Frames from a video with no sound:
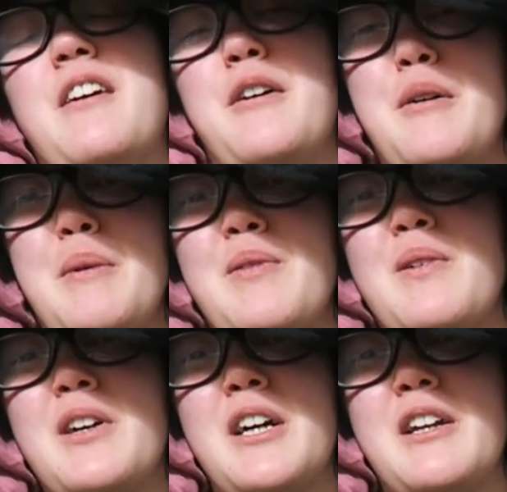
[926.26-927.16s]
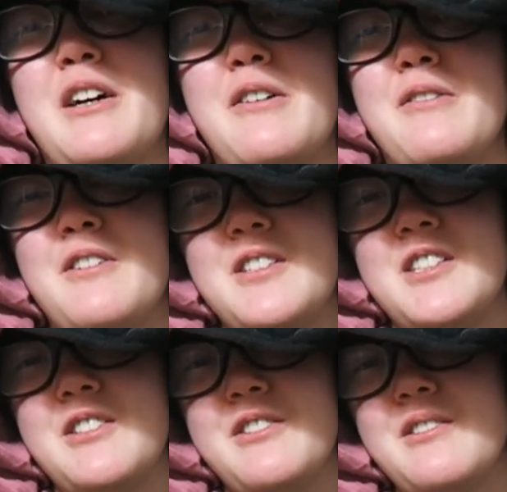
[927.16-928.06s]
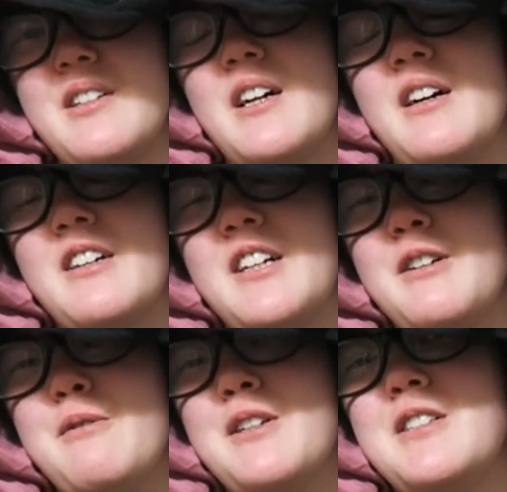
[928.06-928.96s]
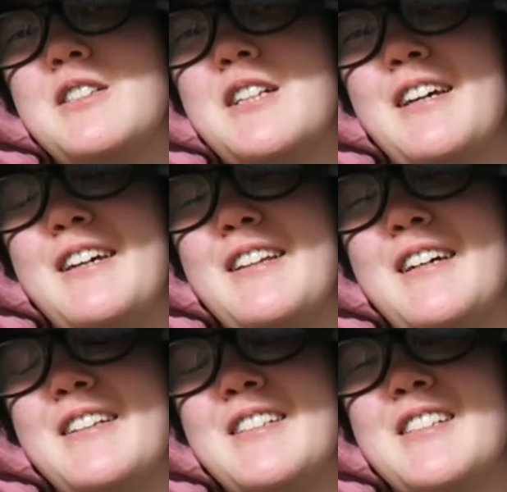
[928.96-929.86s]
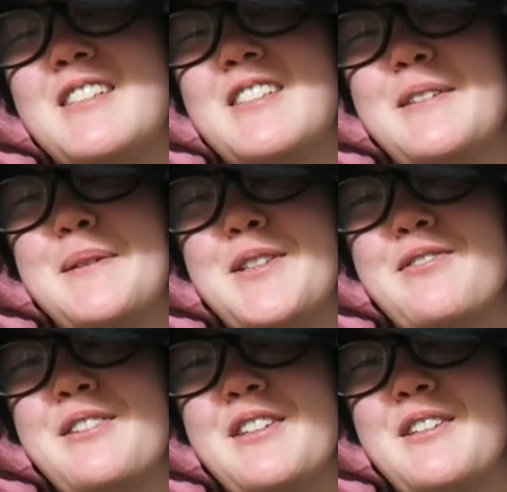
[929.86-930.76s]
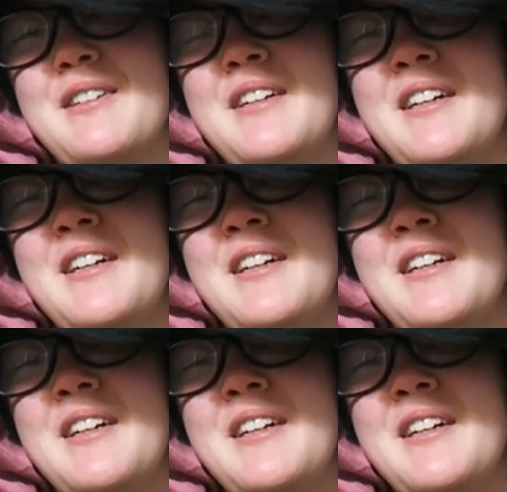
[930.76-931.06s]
uh, before I head out soon, I want to say that this is so much fun.